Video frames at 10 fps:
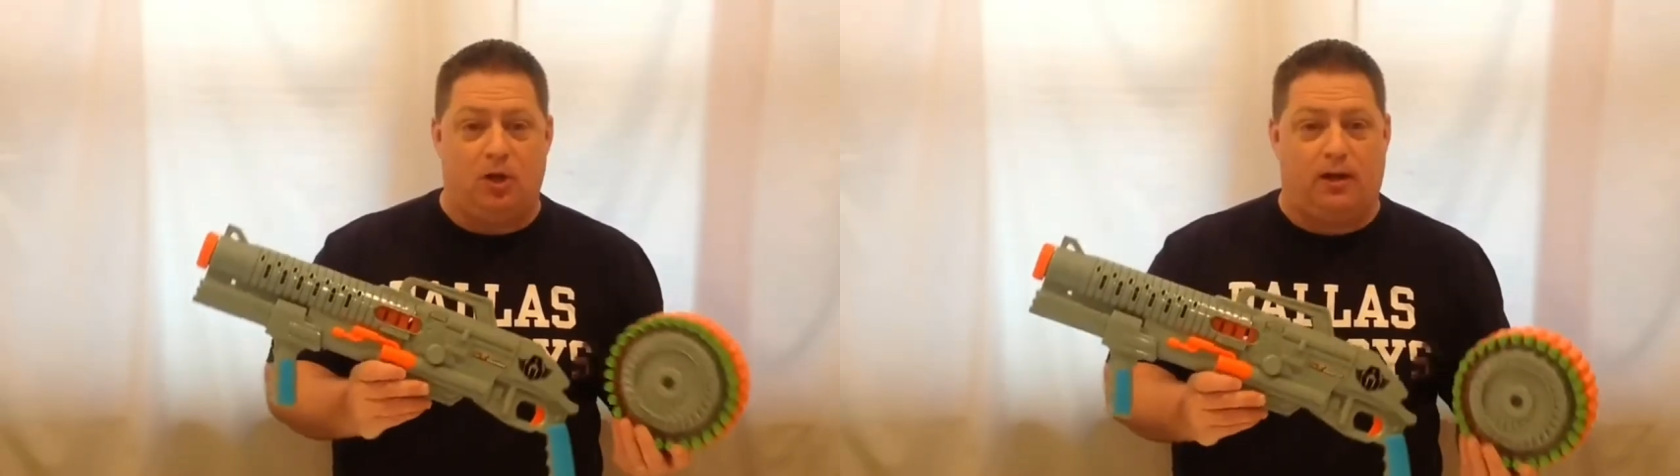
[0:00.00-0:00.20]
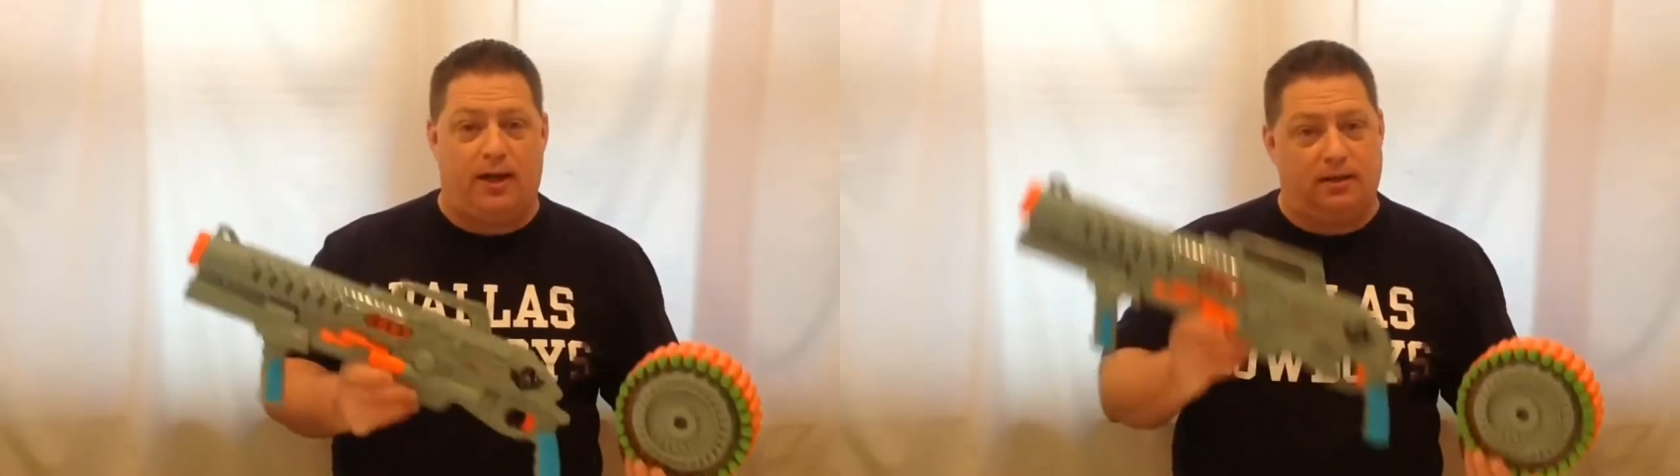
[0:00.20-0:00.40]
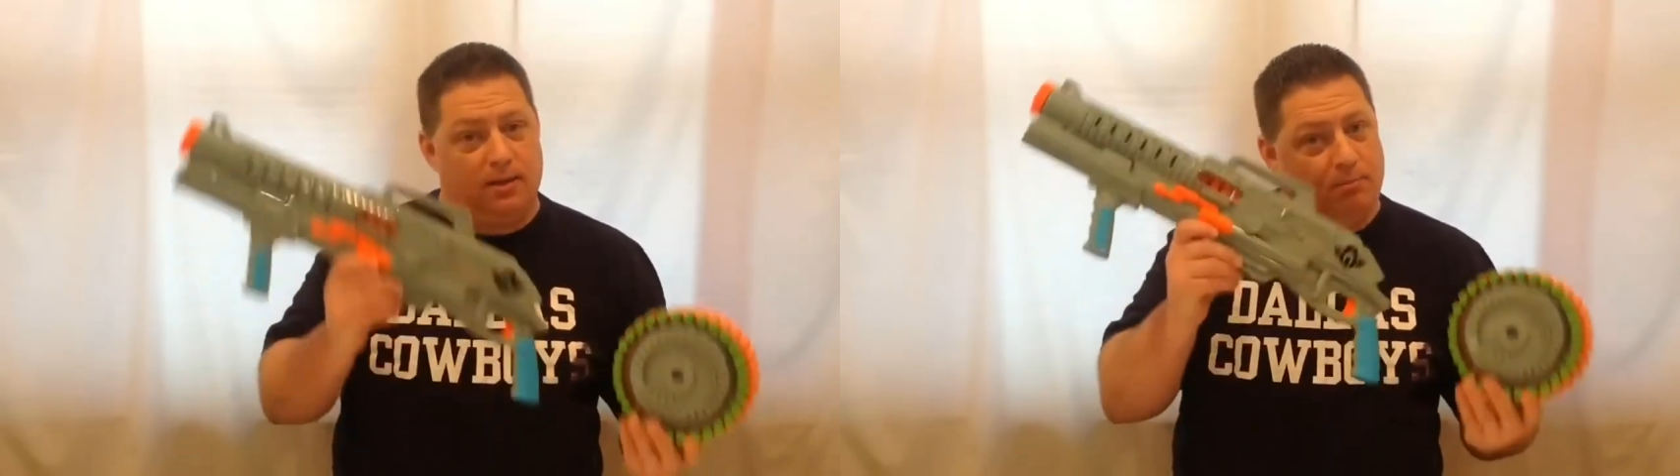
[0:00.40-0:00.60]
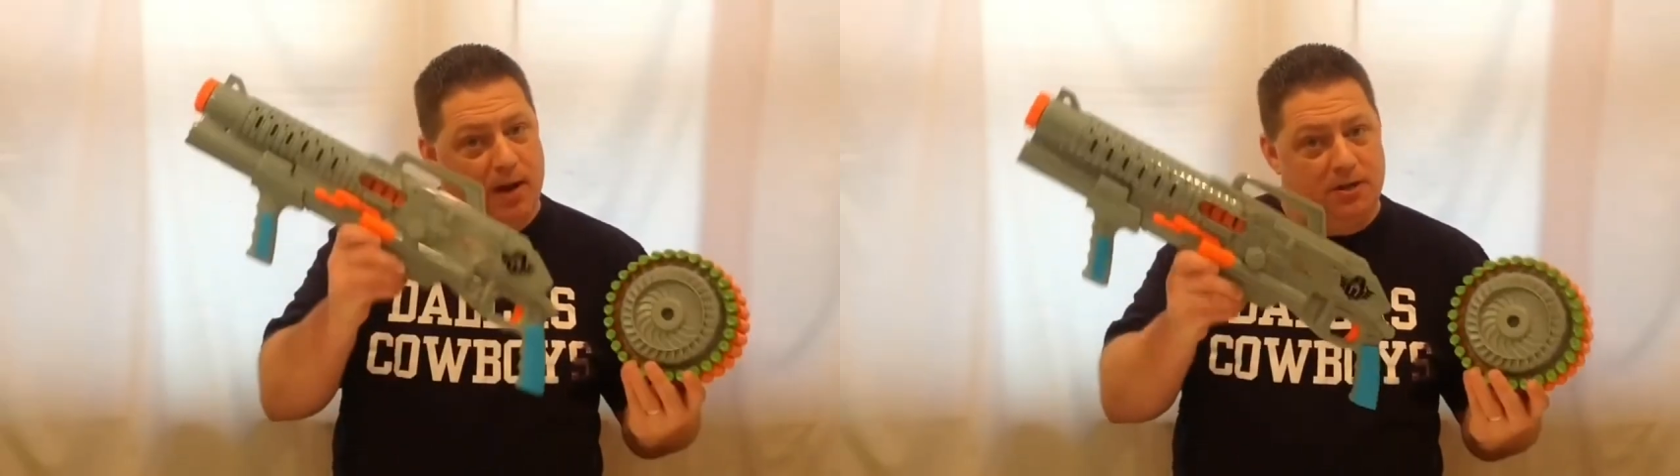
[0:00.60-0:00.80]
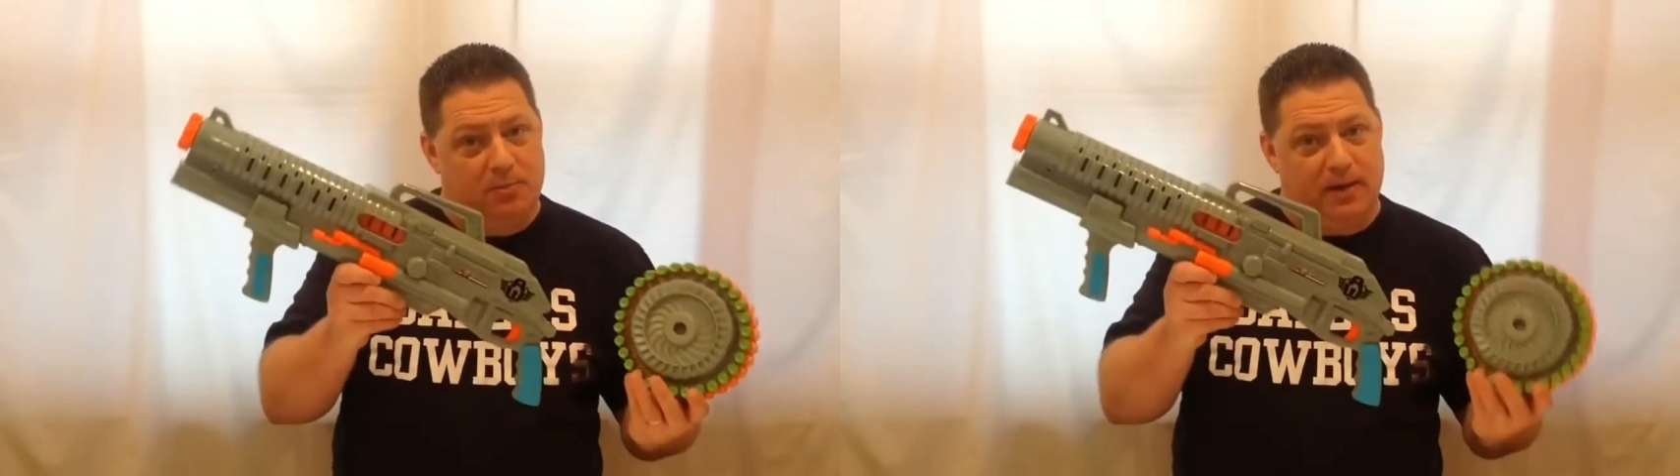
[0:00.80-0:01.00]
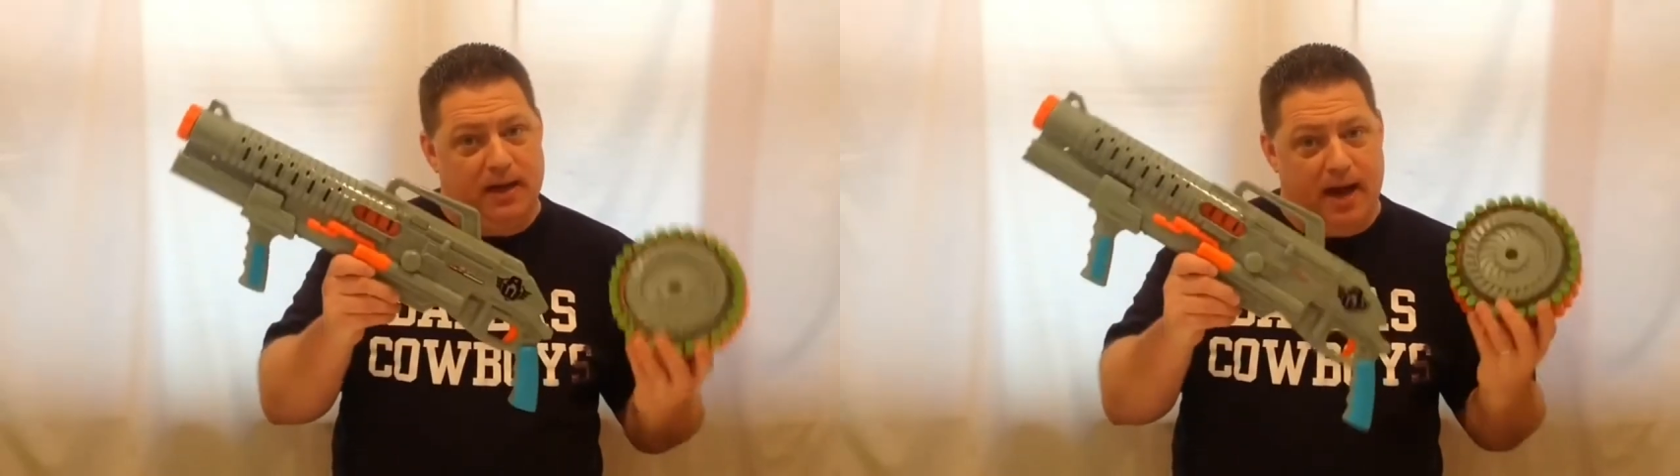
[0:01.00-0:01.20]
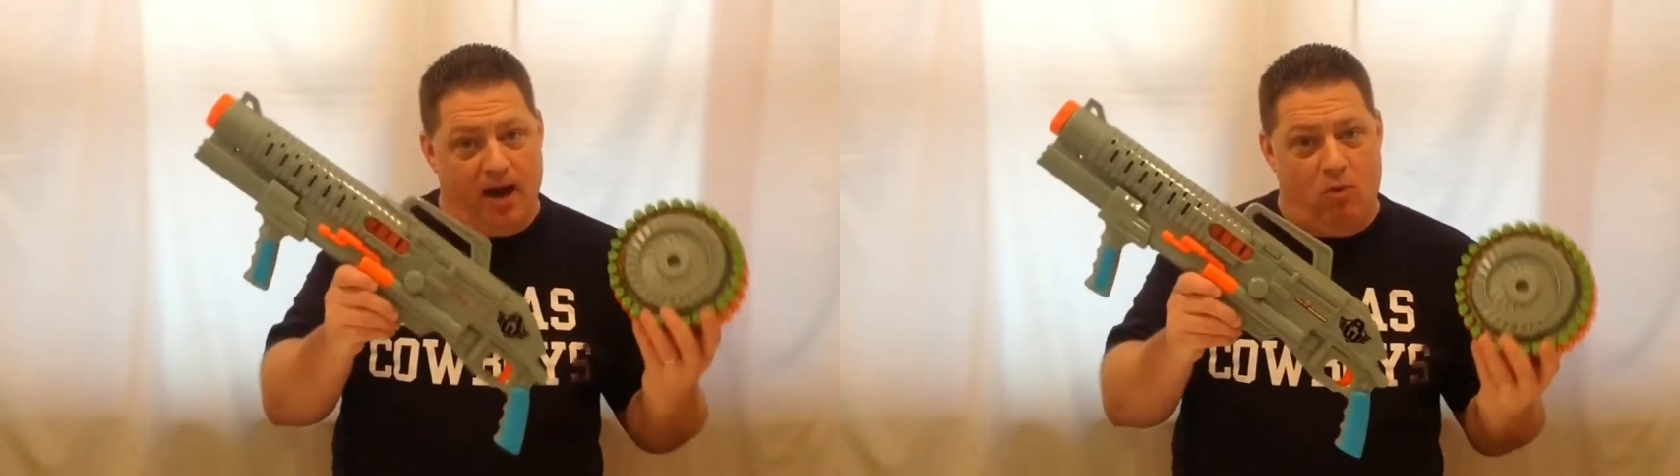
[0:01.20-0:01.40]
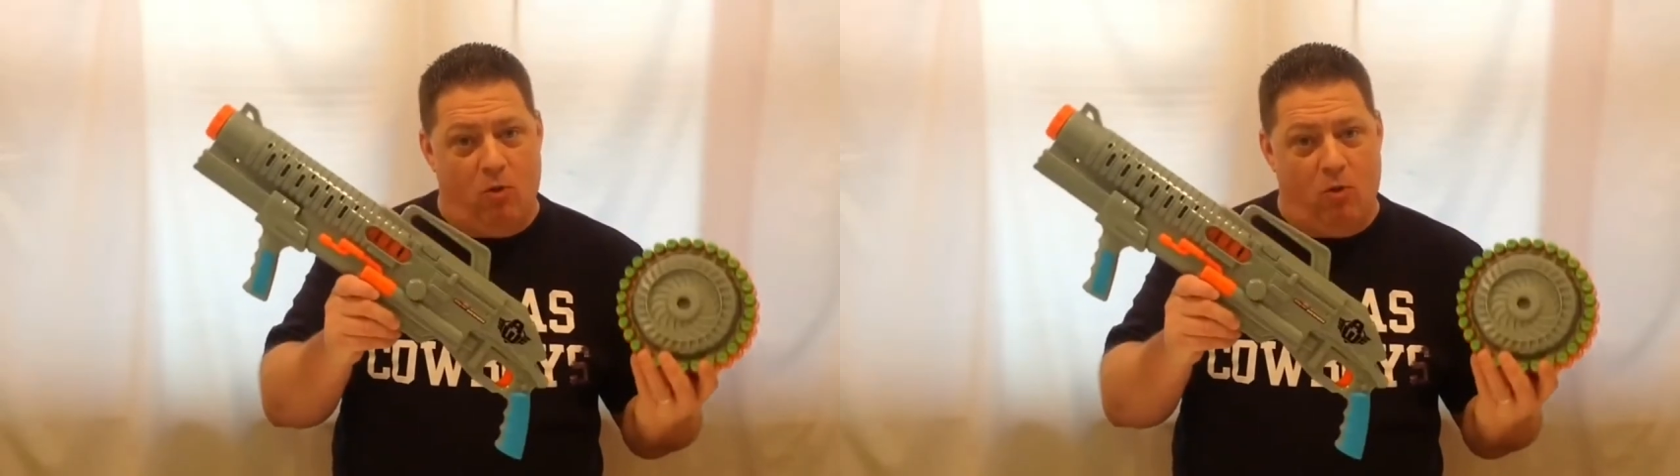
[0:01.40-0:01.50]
look at the Buzz Bee Air